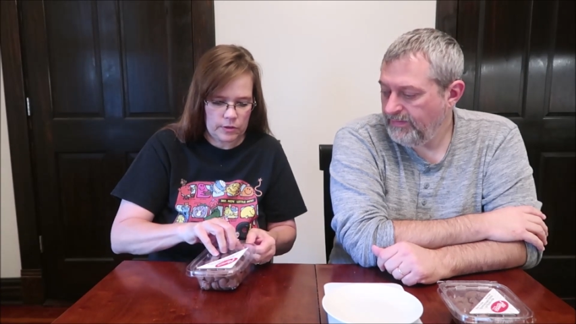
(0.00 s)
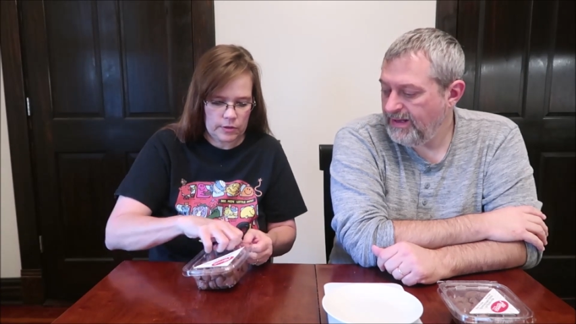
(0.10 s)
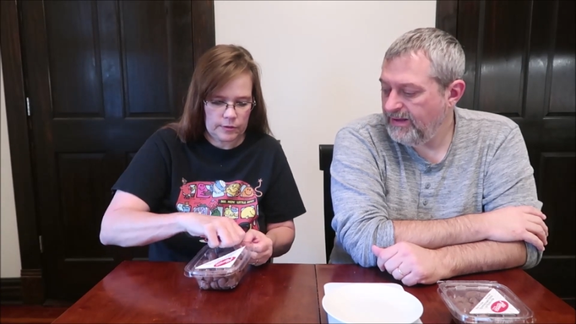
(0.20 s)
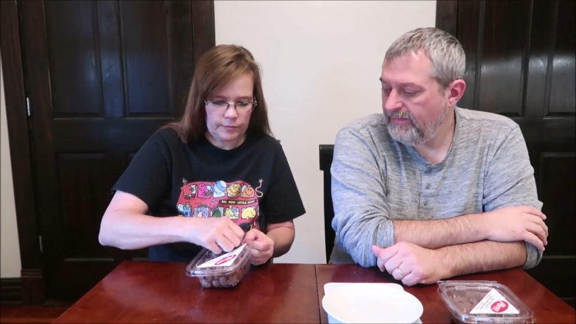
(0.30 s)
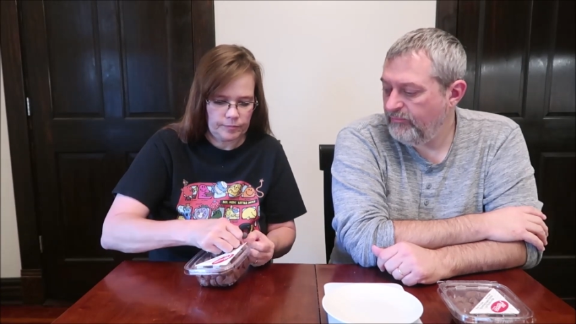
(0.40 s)

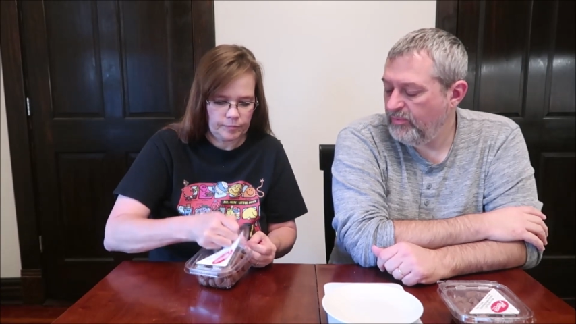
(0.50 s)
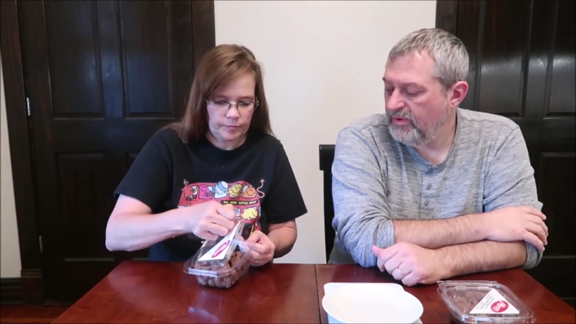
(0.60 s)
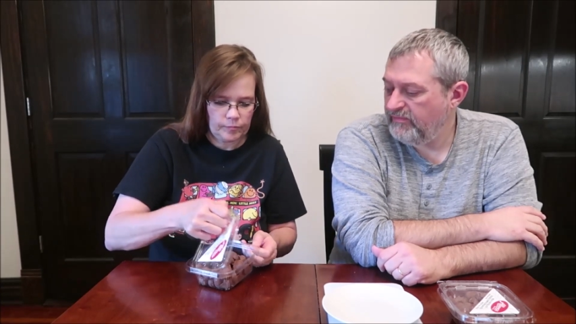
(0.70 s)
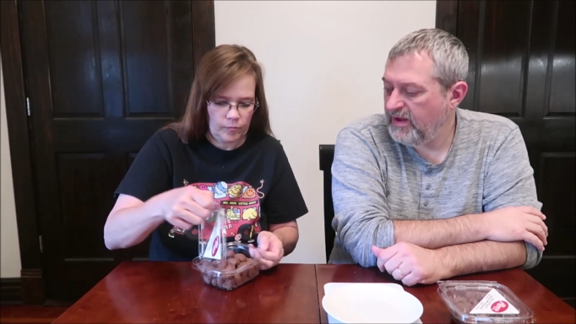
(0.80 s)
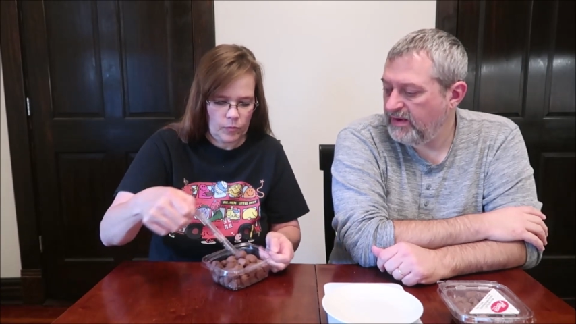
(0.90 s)

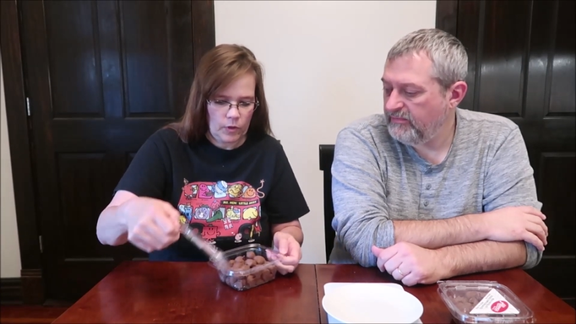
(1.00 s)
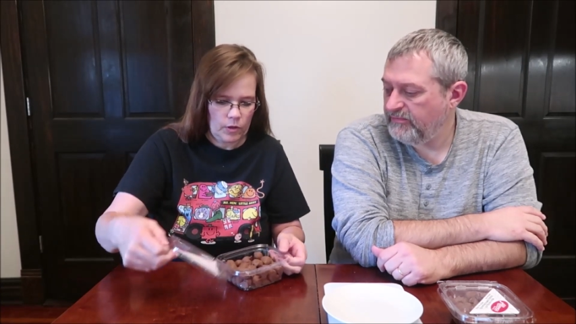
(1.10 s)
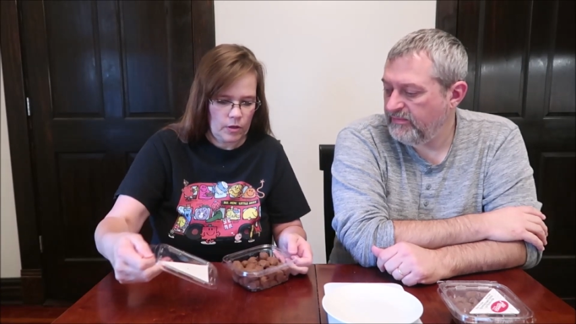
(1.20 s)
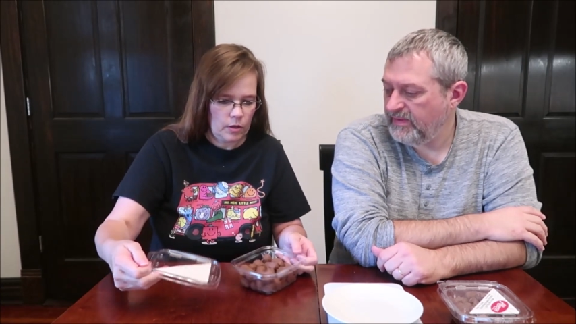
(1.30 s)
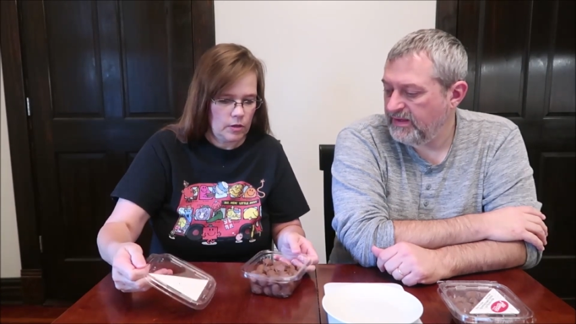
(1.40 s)
Speaker 1: Yeah, we've gotten
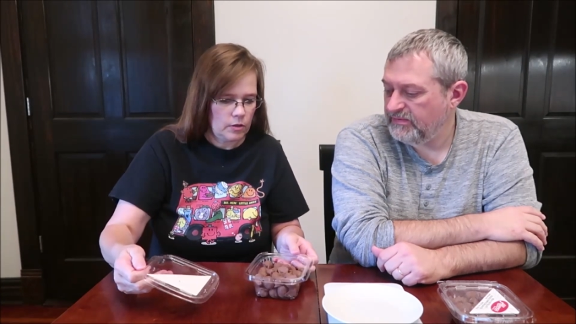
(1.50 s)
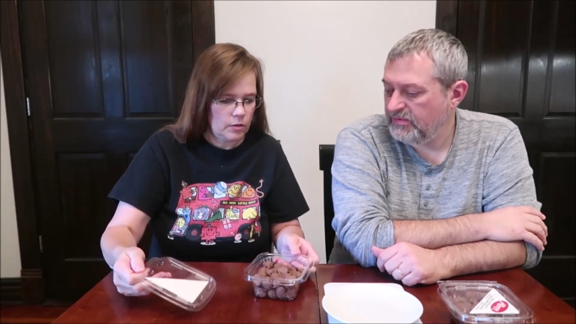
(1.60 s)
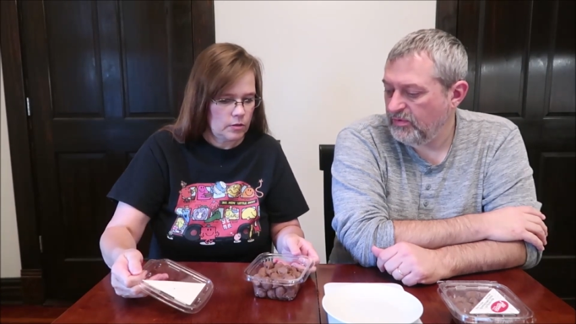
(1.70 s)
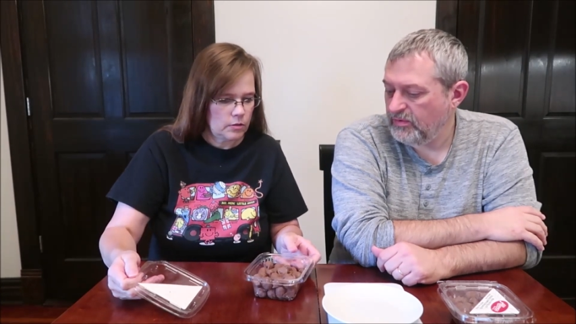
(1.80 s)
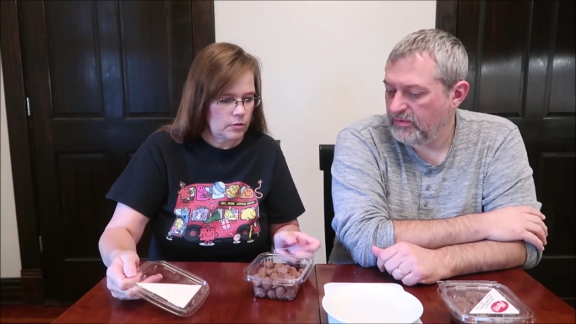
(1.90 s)
them from that
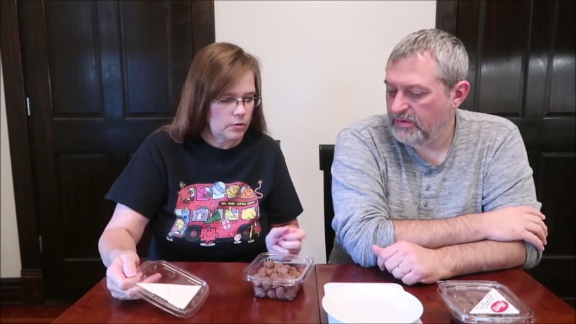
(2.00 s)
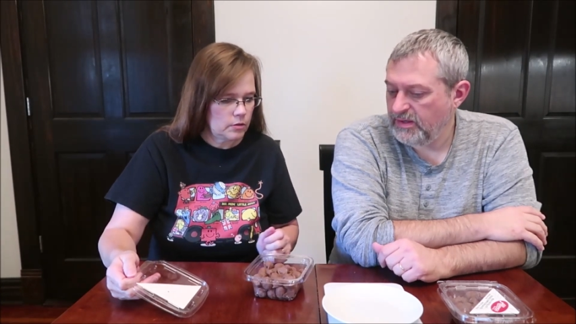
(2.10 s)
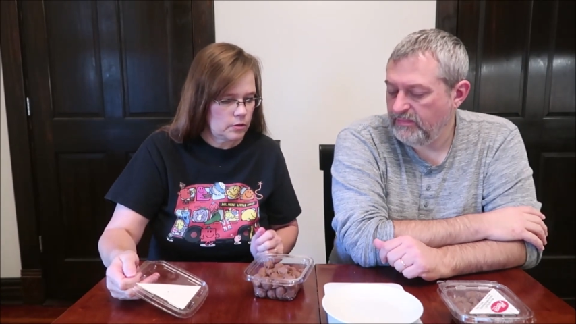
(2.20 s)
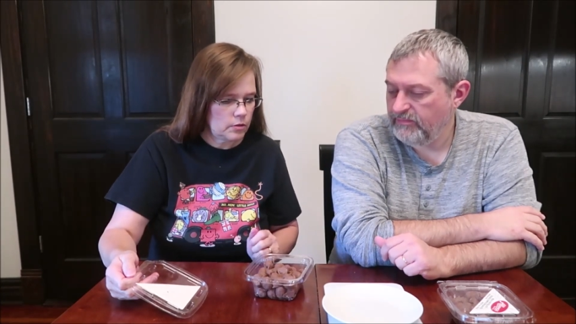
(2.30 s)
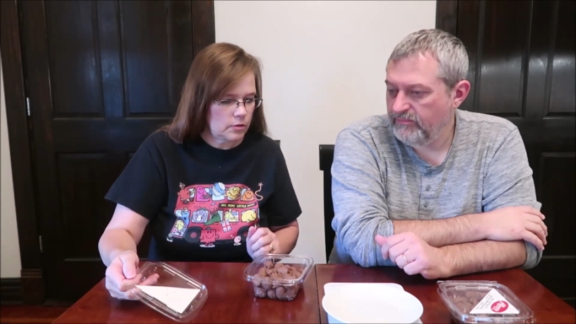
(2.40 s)
store,
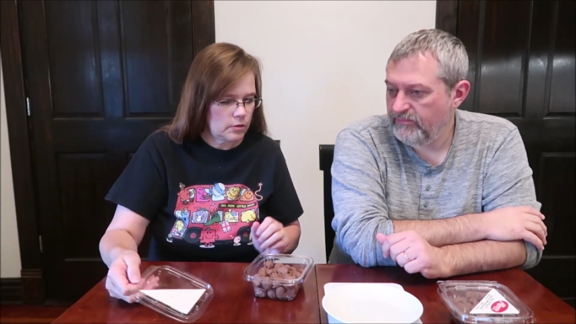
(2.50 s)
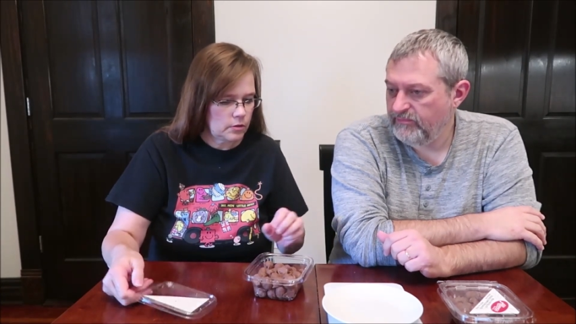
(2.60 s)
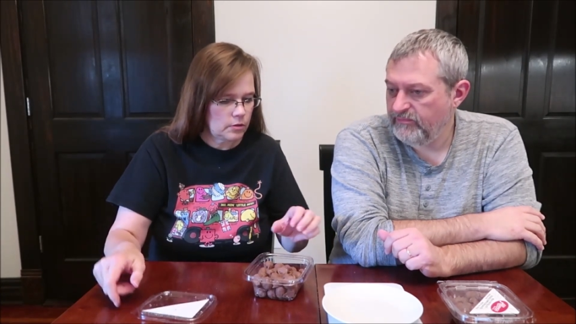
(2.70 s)
um,